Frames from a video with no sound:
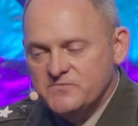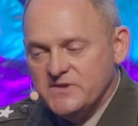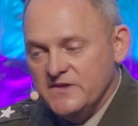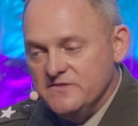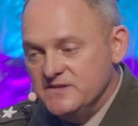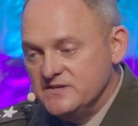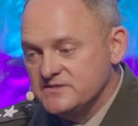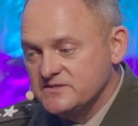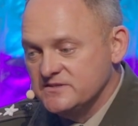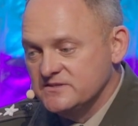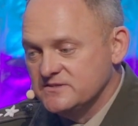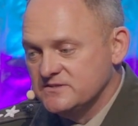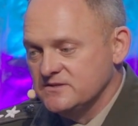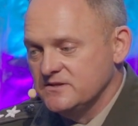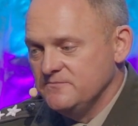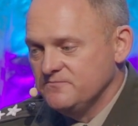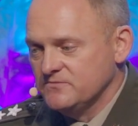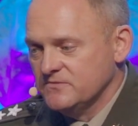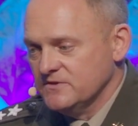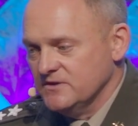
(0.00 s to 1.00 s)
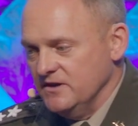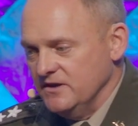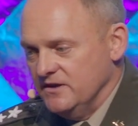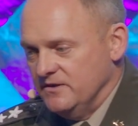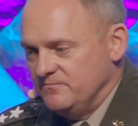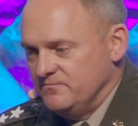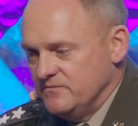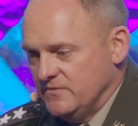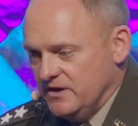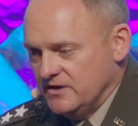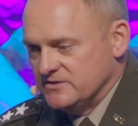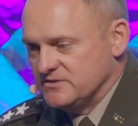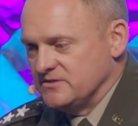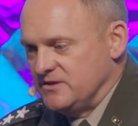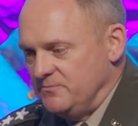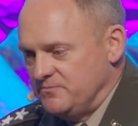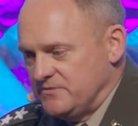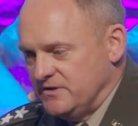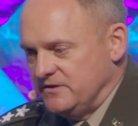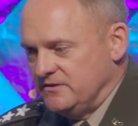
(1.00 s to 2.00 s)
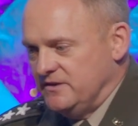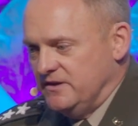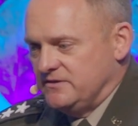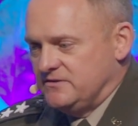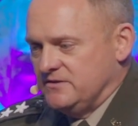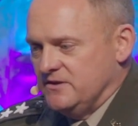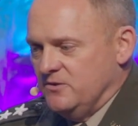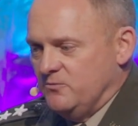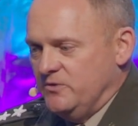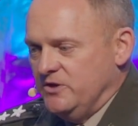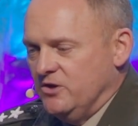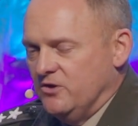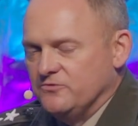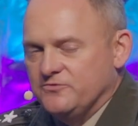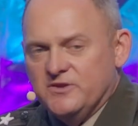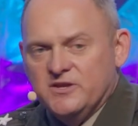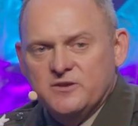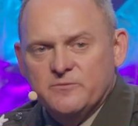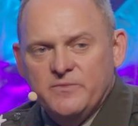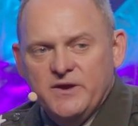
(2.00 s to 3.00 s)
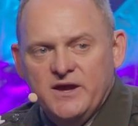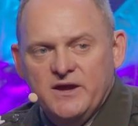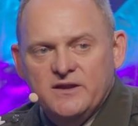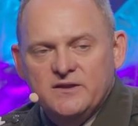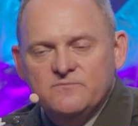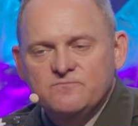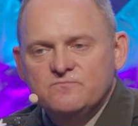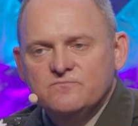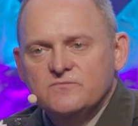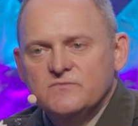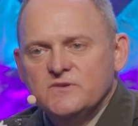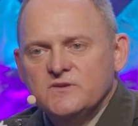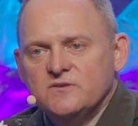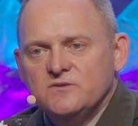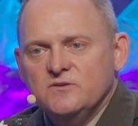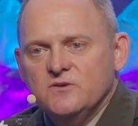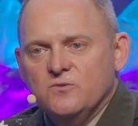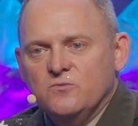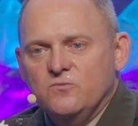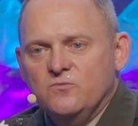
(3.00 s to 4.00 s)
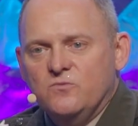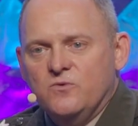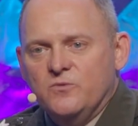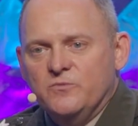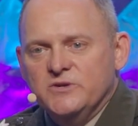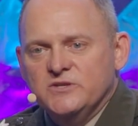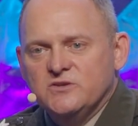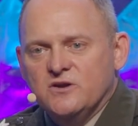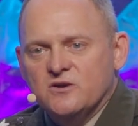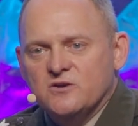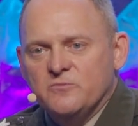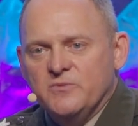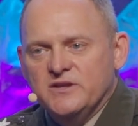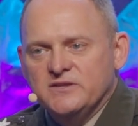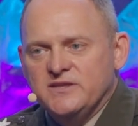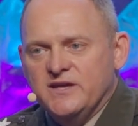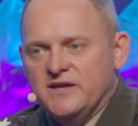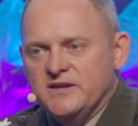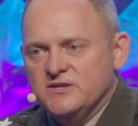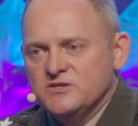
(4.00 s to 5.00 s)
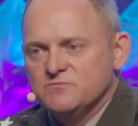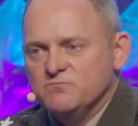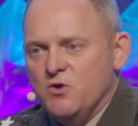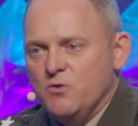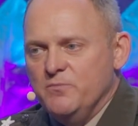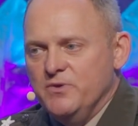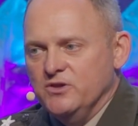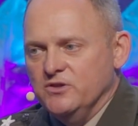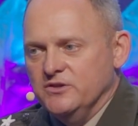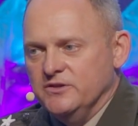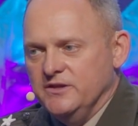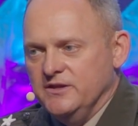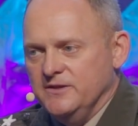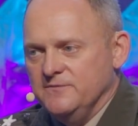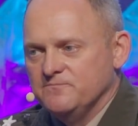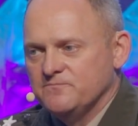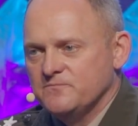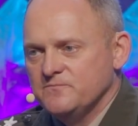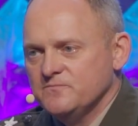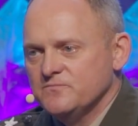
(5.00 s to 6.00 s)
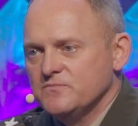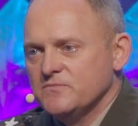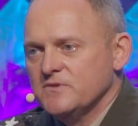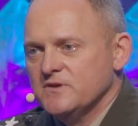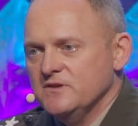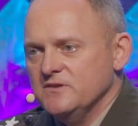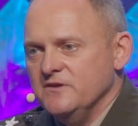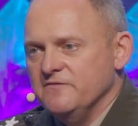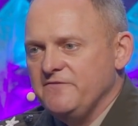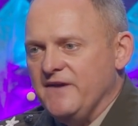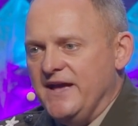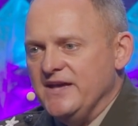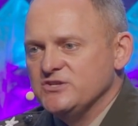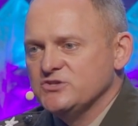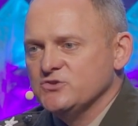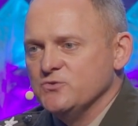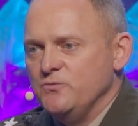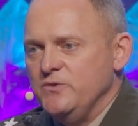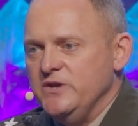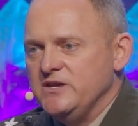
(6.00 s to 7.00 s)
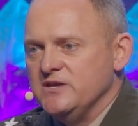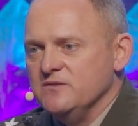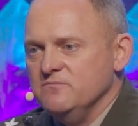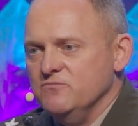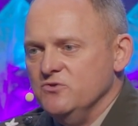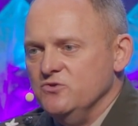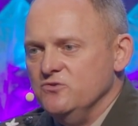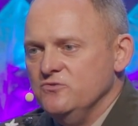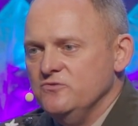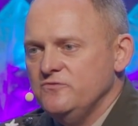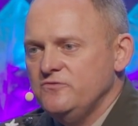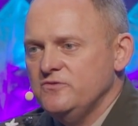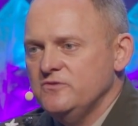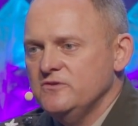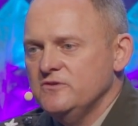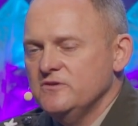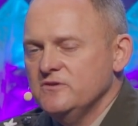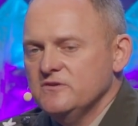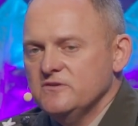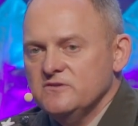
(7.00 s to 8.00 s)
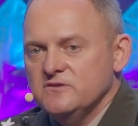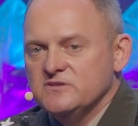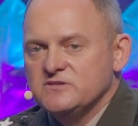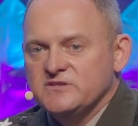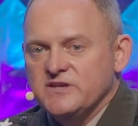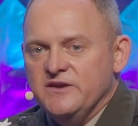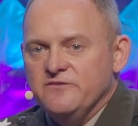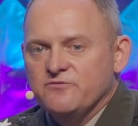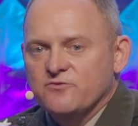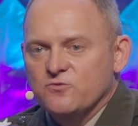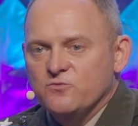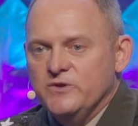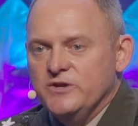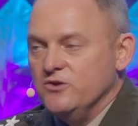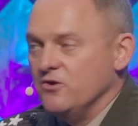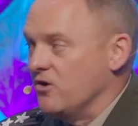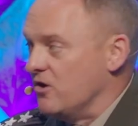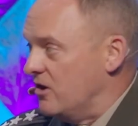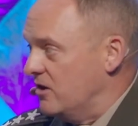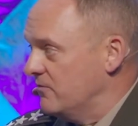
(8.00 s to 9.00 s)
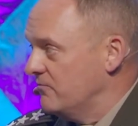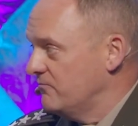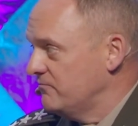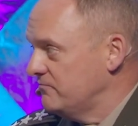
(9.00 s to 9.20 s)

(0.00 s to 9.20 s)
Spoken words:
And this is something that we don't think about when we talk about that is mobility. The faster we can move, the safer we are.